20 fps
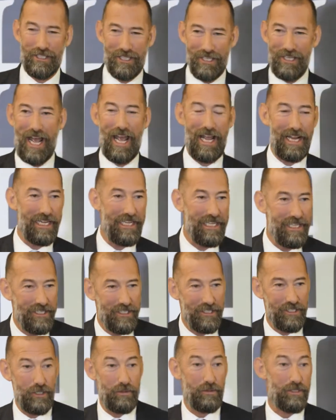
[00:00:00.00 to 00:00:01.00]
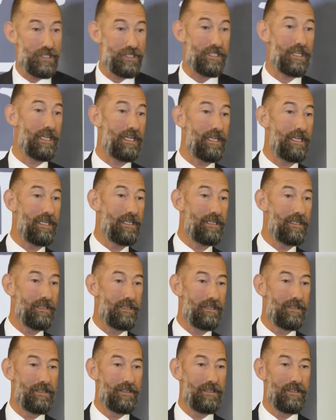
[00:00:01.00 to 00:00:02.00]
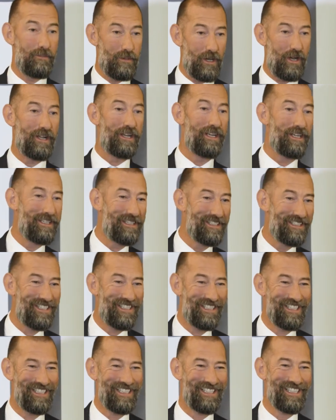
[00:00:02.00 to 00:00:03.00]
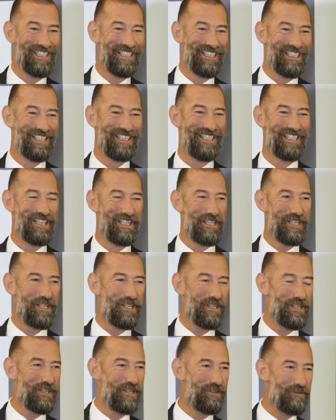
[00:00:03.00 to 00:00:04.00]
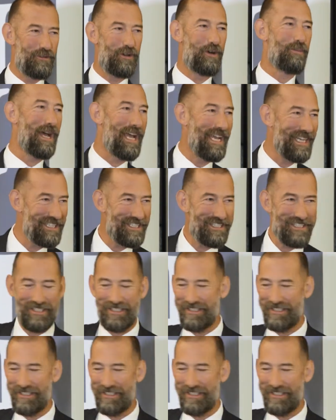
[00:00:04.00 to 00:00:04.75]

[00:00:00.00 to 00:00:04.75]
today, you would see a miner, 4 banks,